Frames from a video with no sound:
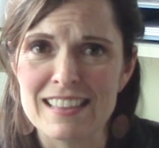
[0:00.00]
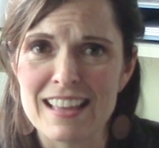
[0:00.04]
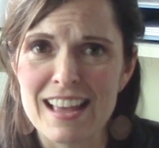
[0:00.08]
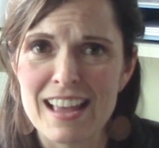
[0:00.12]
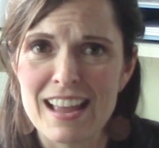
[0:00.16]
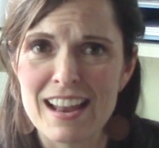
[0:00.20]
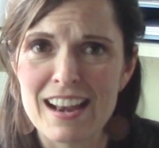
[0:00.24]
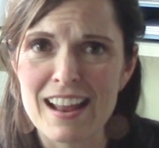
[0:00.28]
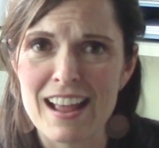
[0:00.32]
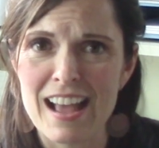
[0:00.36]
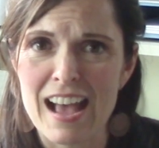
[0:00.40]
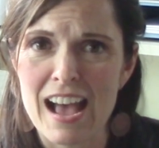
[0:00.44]

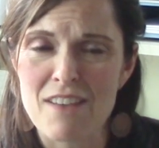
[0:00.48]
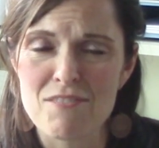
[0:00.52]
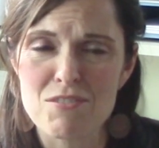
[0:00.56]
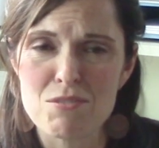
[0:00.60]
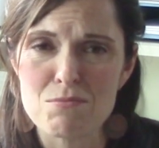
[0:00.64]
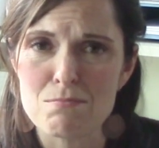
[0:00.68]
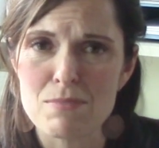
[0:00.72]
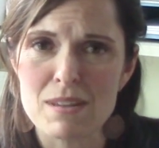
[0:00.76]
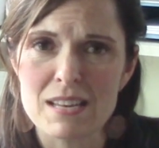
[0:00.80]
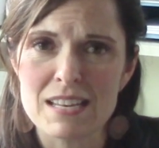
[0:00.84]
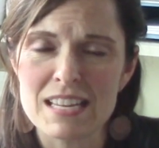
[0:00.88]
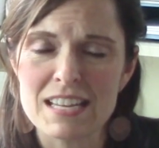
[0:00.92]
that
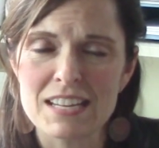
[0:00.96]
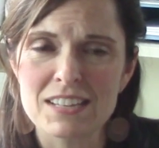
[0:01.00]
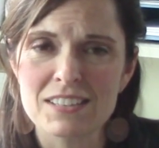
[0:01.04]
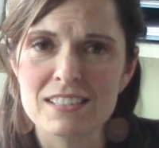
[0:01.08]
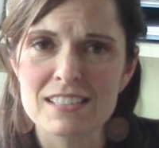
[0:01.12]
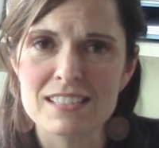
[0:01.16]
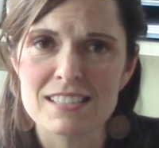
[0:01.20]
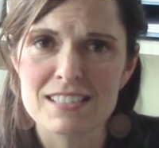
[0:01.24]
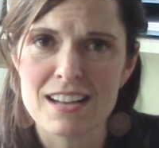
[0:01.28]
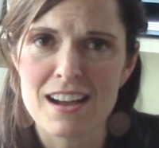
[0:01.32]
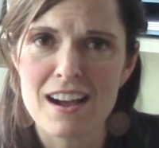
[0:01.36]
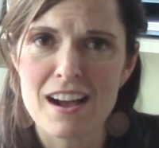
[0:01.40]
haven't been here
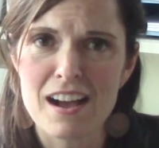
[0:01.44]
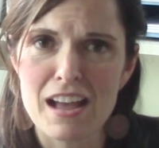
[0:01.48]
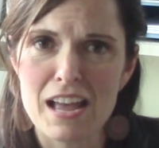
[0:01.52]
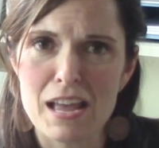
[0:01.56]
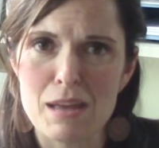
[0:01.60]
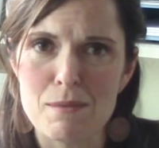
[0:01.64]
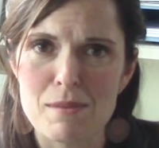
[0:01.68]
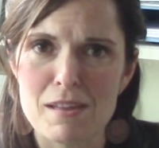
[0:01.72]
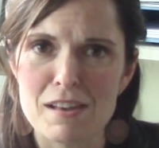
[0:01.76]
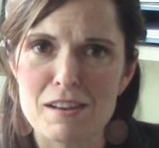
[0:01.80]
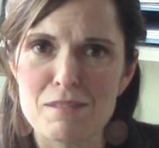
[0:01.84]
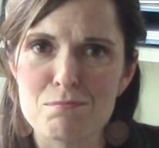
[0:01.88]
in
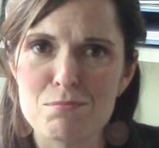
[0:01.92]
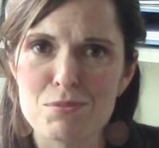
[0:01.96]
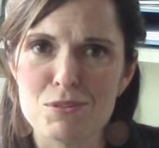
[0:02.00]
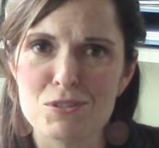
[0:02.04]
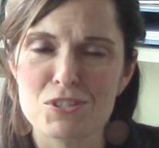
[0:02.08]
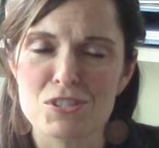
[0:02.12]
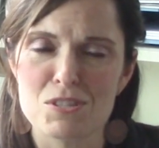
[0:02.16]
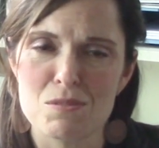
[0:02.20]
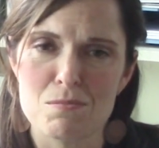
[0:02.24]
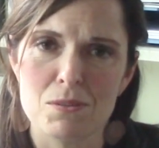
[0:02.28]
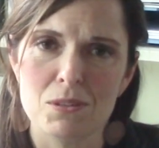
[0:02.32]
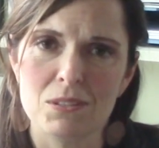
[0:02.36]
time and have
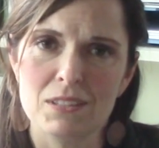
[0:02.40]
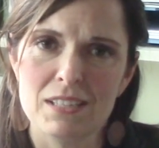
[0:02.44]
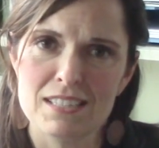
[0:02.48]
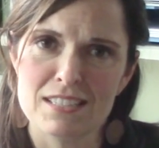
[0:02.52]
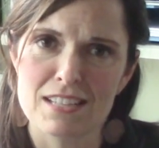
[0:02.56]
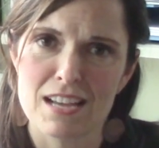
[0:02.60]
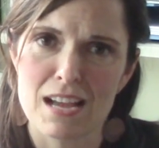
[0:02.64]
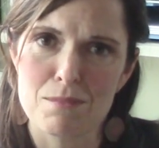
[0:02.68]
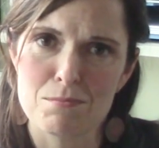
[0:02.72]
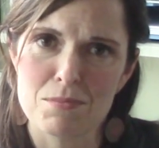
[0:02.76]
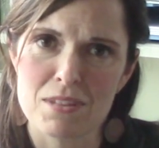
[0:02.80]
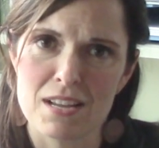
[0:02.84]
pushed the building
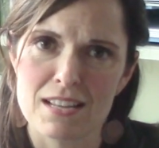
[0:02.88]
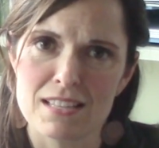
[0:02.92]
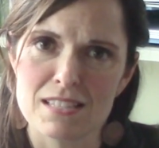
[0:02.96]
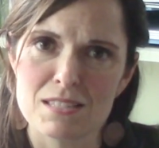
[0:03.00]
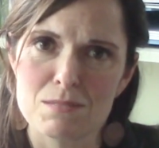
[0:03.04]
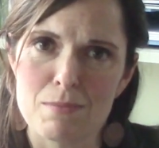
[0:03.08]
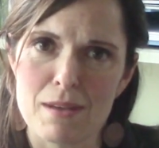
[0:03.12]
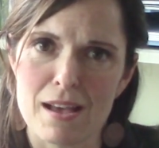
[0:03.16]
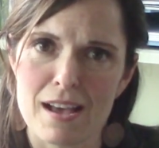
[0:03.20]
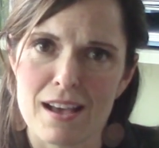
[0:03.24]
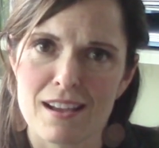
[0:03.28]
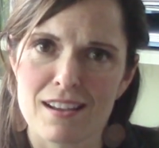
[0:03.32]

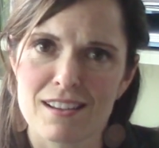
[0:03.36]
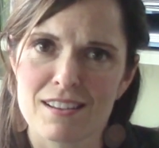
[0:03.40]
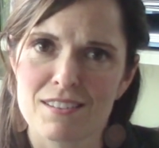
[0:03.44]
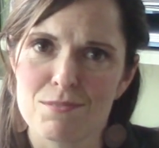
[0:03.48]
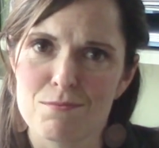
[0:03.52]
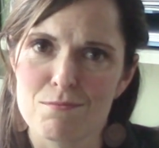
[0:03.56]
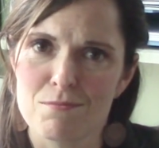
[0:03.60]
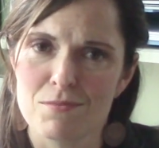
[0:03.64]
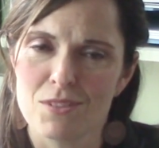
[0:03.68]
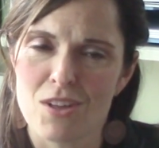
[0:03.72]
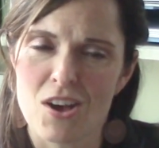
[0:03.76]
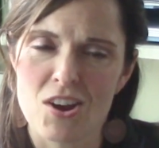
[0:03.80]
timelines back
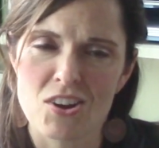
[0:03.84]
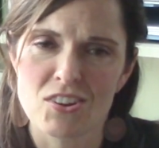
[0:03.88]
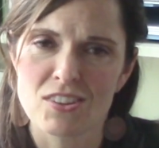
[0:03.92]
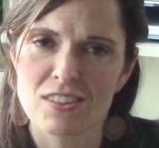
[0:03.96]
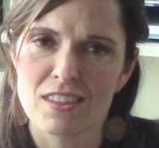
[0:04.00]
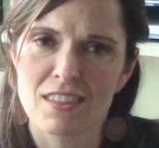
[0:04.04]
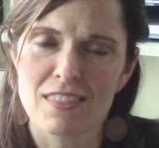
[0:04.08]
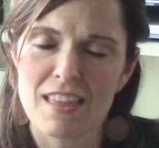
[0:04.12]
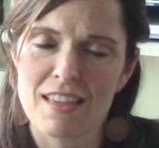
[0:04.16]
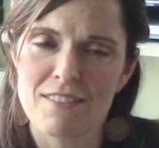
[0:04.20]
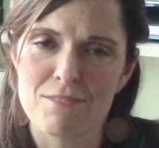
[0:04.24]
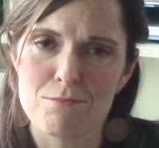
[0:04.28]
longer
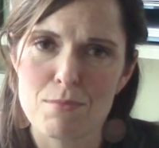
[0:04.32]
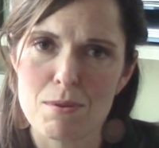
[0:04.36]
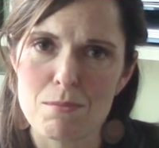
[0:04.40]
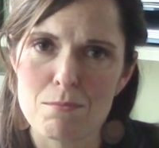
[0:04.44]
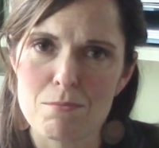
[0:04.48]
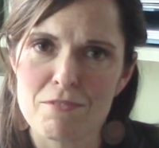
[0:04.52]
than they've been